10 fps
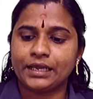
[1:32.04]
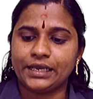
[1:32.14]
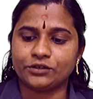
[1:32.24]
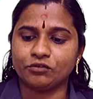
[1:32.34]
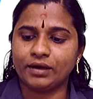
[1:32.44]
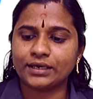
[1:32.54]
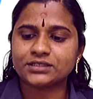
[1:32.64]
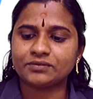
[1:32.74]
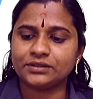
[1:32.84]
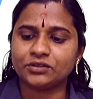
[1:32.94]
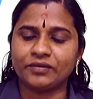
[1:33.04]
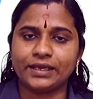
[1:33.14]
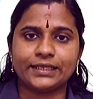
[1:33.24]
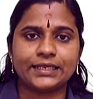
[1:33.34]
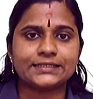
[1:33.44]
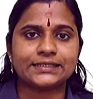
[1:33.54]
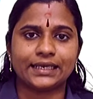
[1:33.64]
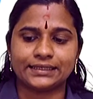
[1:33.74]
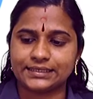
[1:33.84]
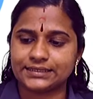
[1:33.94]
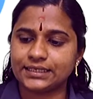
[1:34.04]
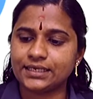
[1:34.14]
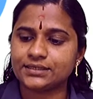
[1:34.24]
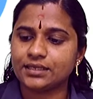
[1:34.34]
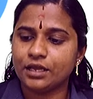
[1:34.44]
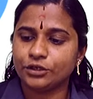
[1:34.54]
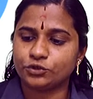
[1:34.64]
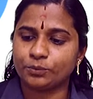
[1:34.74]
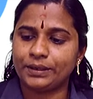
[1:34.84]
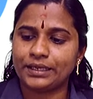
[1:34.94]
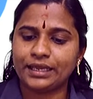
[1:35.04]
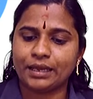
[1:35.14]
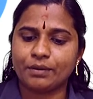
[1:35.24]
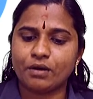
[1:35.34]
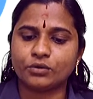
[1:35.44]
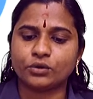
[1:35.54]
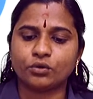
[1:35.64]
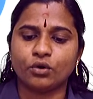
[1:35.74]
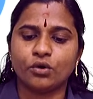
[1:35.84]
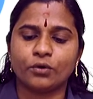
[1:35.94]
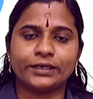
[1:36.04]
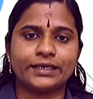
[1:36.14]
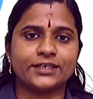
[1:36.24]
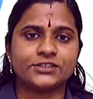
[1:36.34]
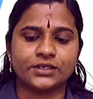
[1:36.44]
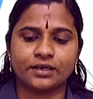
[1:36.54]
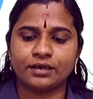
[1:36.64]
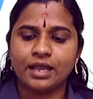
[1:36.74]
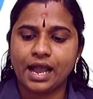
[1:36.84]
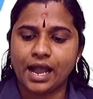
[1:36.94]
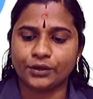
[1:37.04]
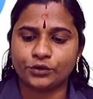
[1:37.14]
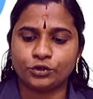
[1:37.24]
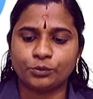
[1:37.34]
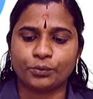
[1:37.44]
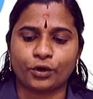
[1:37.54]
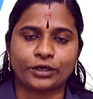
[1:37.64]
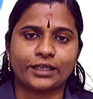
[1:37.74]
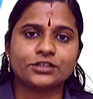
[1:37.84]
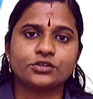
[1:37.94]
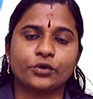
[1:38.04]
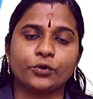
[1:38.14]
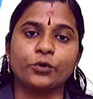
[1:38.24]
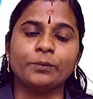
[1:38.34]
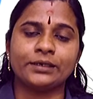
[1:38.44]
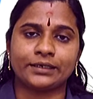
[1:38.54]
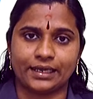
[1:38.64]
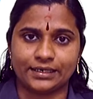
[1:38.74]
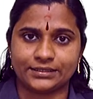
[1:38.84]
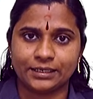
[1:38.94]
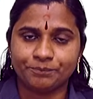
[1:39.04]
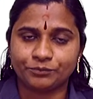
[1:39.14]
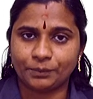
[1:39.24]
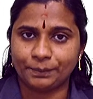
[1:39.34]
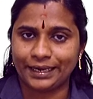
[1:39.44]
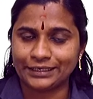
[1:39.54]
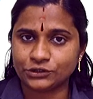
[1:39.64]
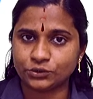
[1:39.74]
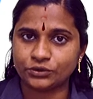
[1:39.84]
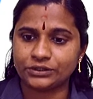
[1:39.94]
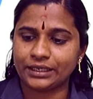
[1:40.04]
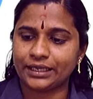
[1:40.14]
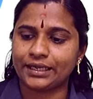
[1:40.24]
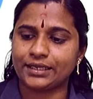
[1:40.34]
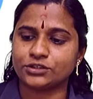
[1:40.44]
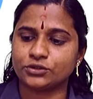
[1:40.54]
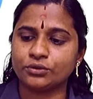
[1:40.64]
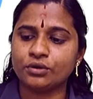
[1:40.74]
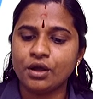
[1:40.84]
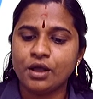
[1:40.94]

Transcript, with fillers: It works with various agencies to bring about coordination and to protect human rights. The main duty is to